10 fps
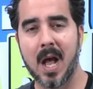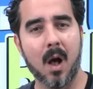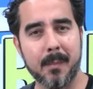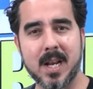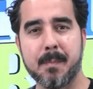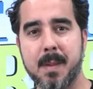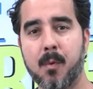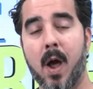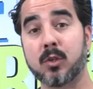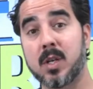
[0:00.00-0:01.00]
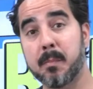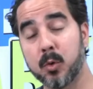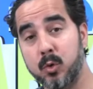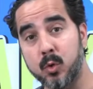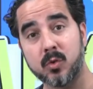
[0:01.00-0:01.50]
How many people actually
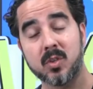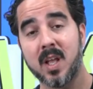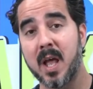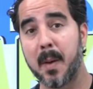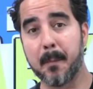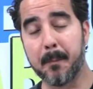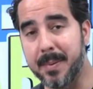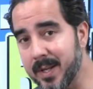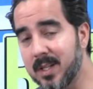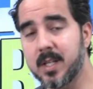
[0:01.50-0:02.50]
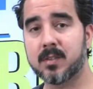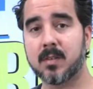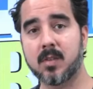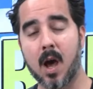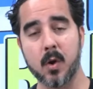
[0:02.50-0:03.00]
produced billions
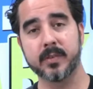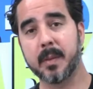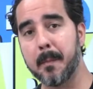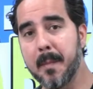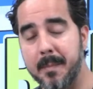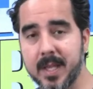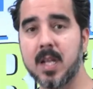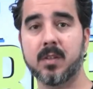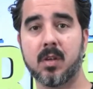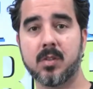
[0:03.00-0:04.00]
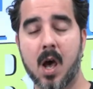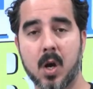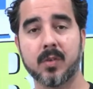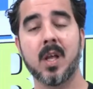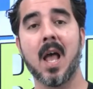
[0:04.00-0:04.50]
of dollars, millions of
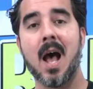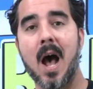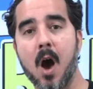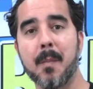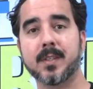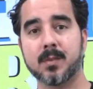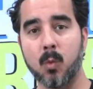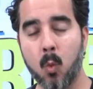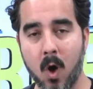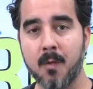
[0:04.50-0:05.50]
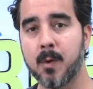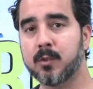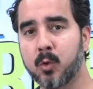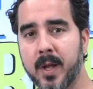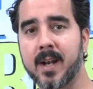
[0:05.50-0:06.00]
dollars? How much wealth
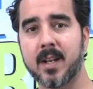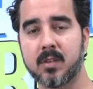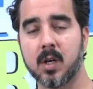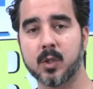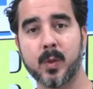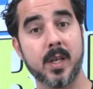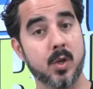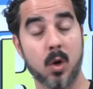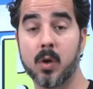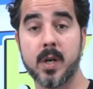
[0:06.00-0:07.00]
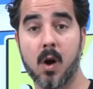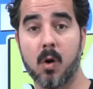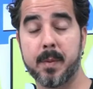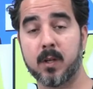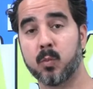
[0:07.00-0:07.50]
was created in this country? You don't
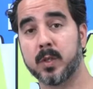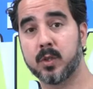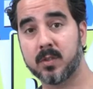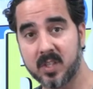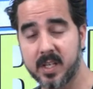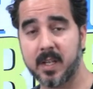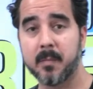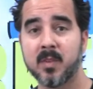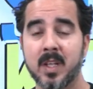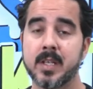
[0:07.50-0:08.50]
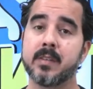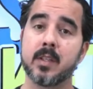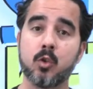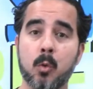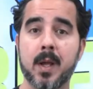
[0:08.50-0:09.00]
know, because what you see is
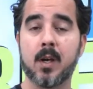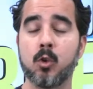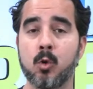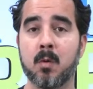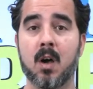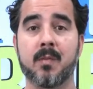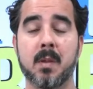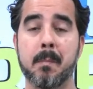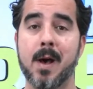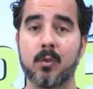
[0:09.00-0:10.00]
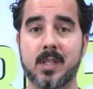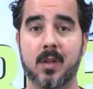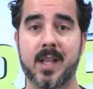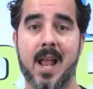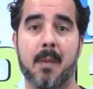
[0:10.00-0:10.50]
the doom and gloom of the
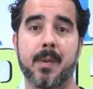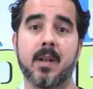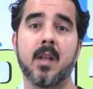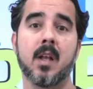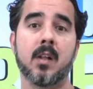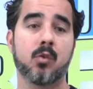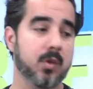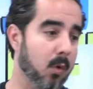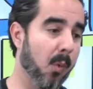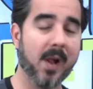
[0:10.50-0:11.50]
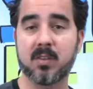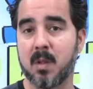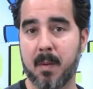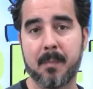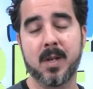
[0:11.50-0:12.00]
meltdown that happened to the rest of
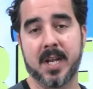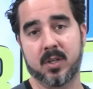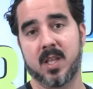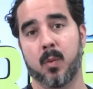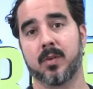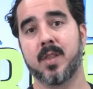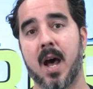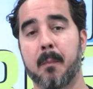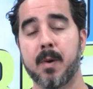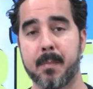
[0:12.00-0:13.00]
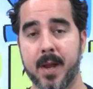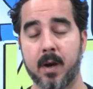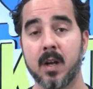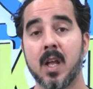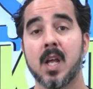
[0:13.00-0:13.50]
the population that was not
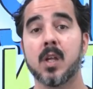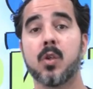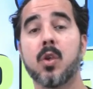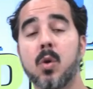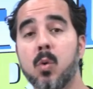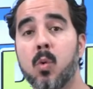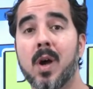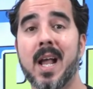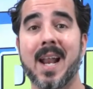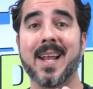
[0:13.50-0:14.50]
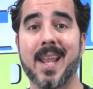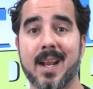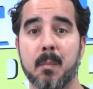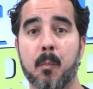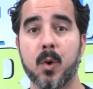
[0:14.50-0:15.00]
prepared. You gotta
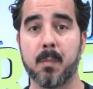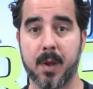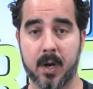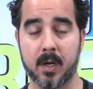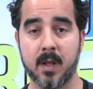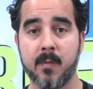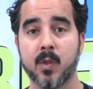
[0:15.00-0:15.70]
get prepared.